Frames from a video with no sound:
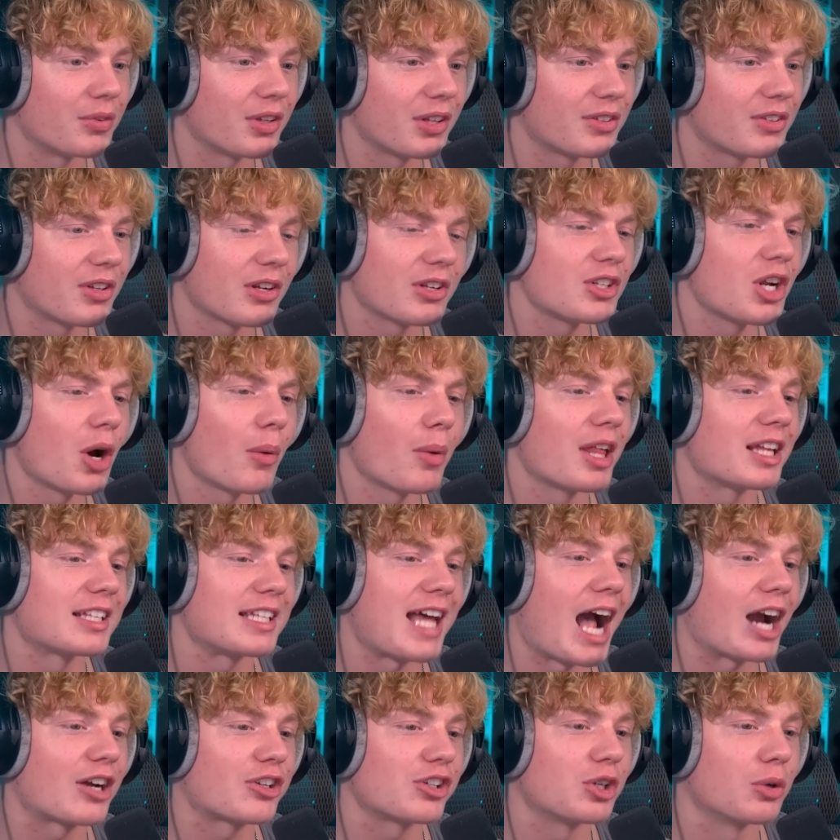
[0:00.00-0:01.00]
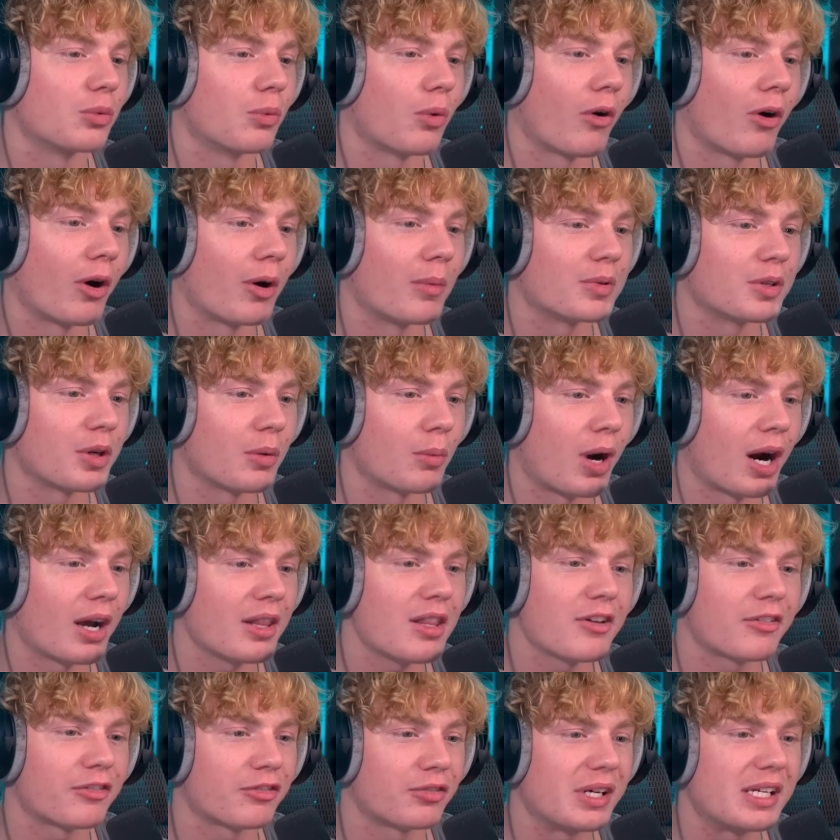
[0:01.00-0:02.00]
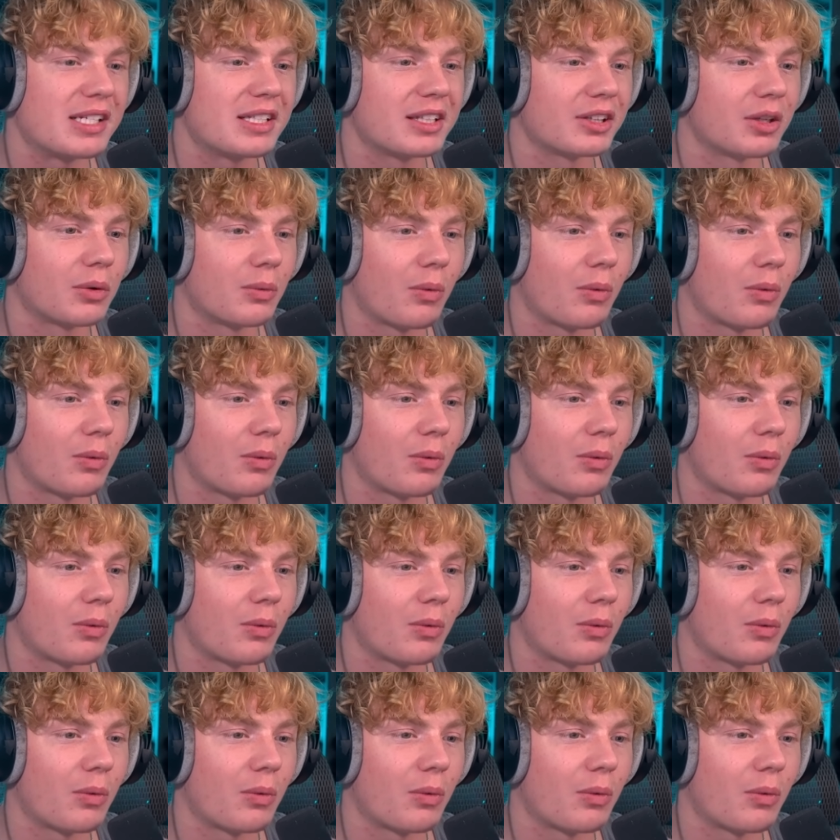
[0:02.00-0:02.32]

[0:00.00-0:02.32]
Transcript: There's, there's no way that's actually worms. Why are they freezing the